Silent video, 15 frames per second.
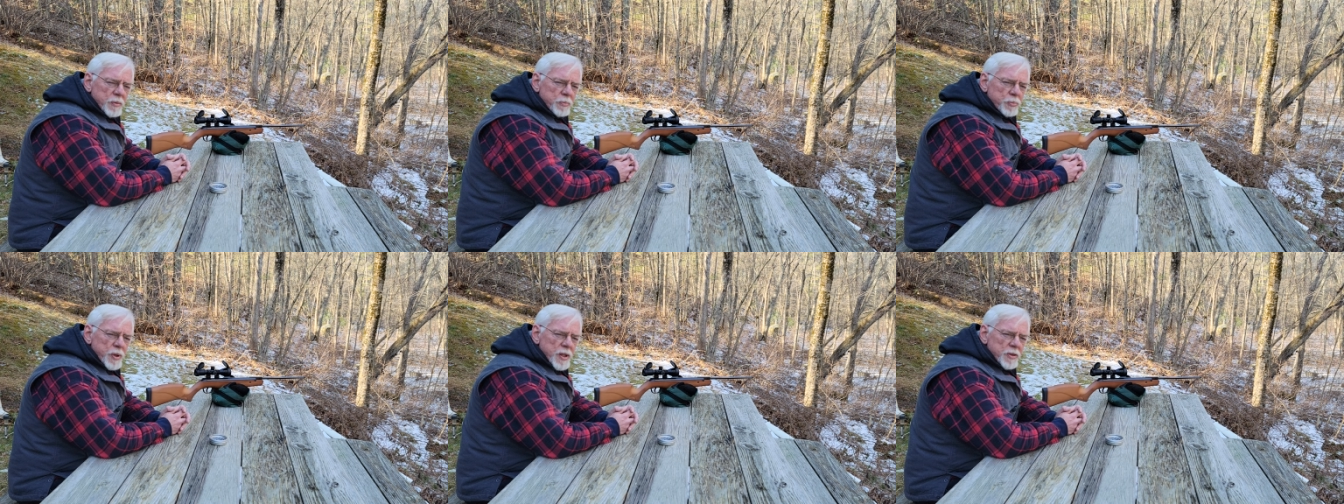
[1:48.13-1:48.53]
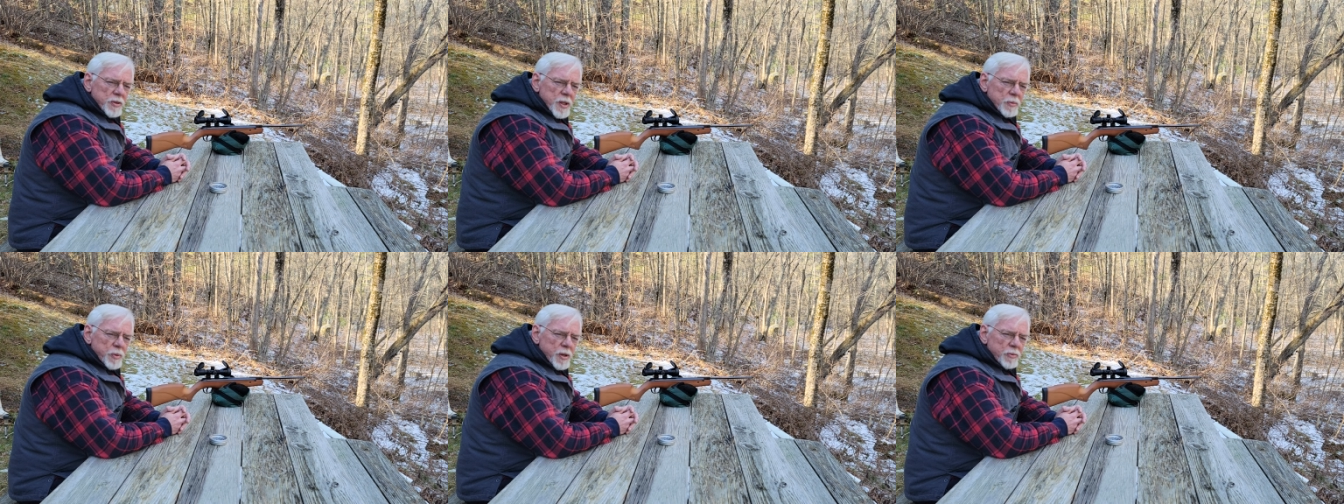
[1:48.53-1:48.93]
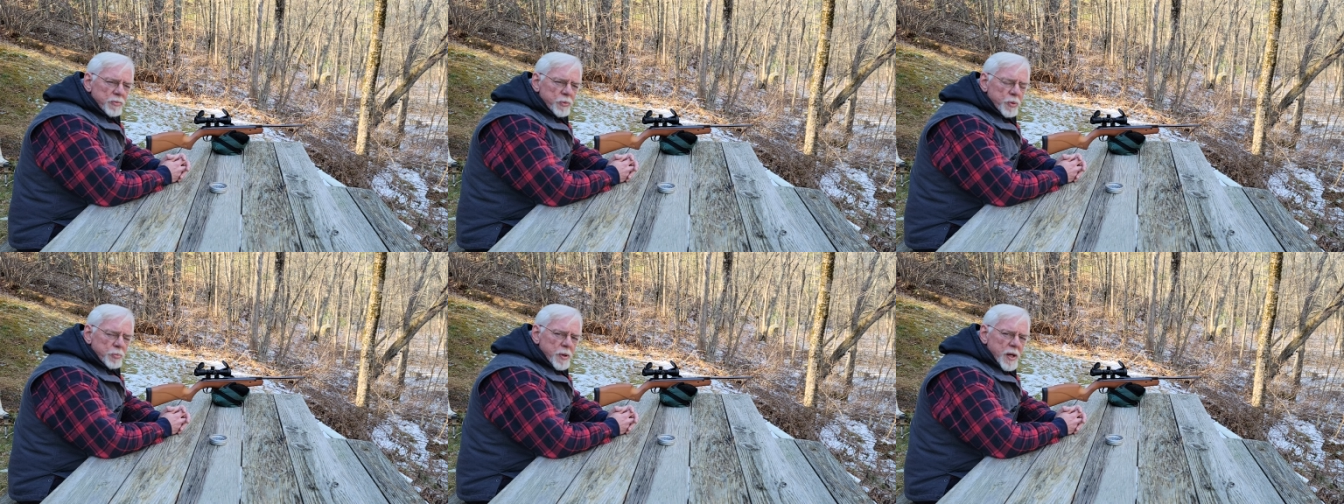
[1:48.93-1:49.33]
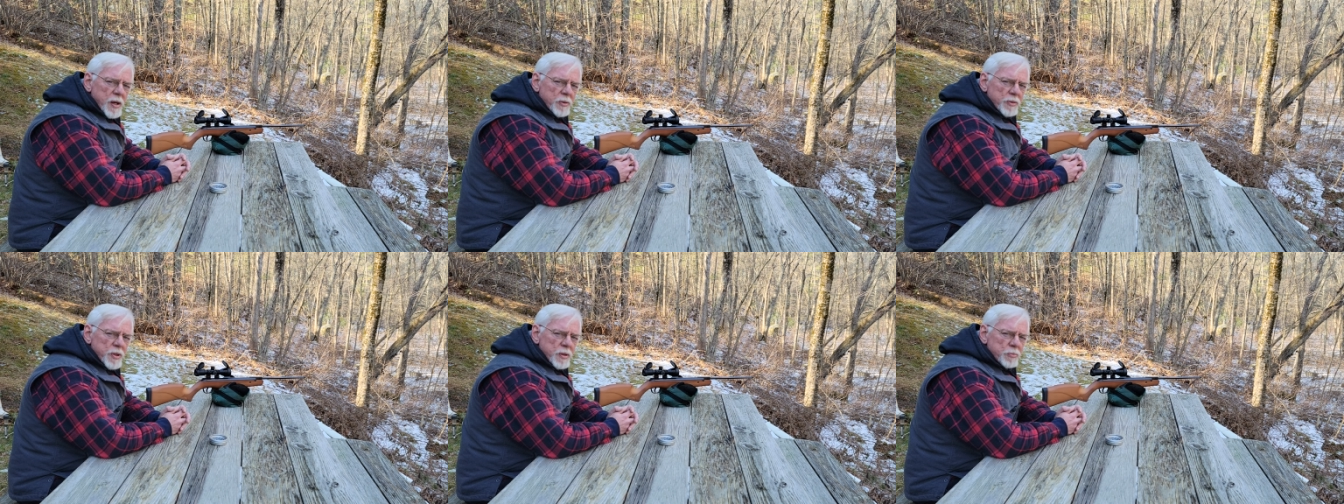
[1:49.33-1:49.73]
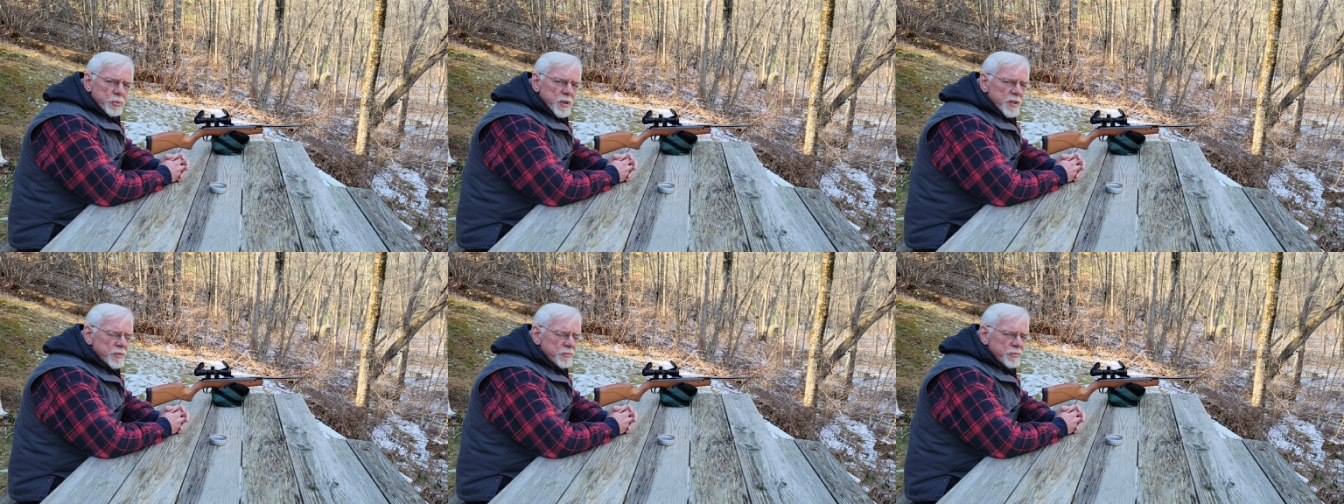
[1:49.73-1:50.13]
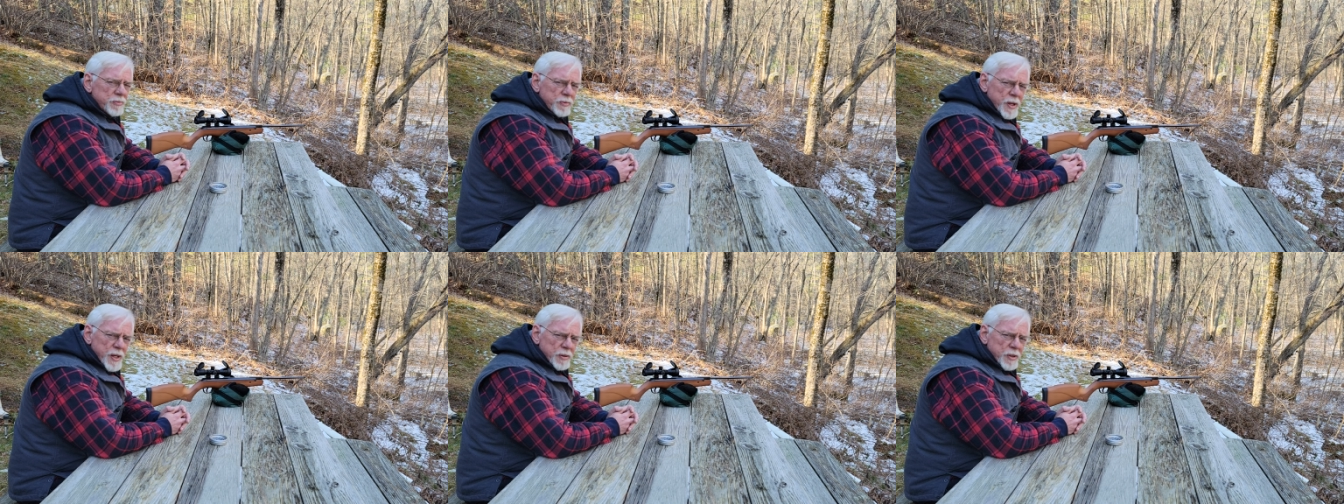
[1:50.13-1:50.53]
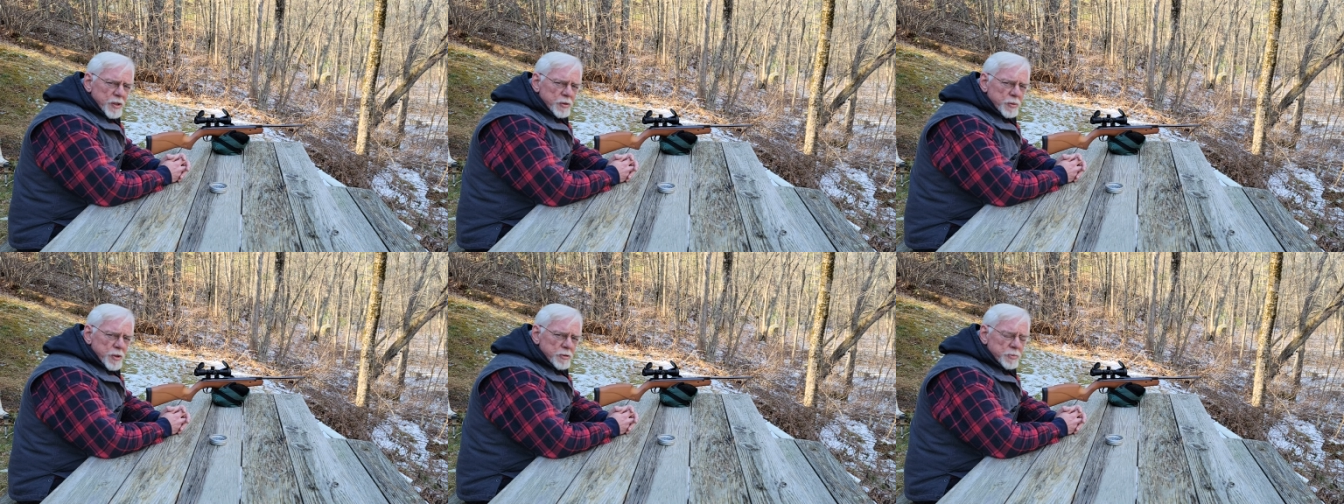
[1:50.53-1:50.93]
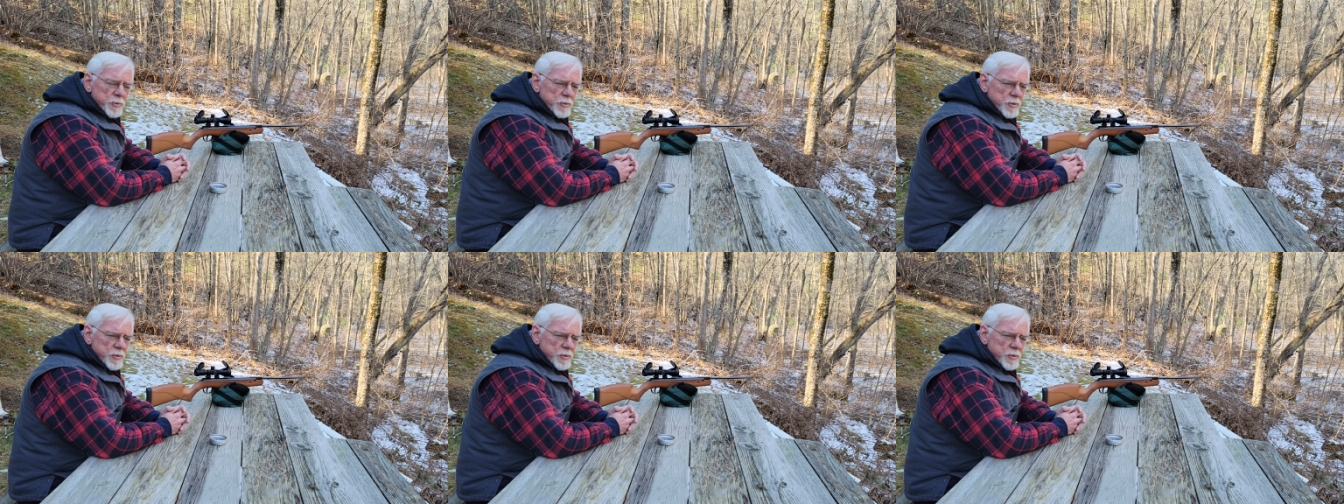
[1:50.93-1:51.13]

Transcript: It breaks at about 4 pounds and it breaks very crisp.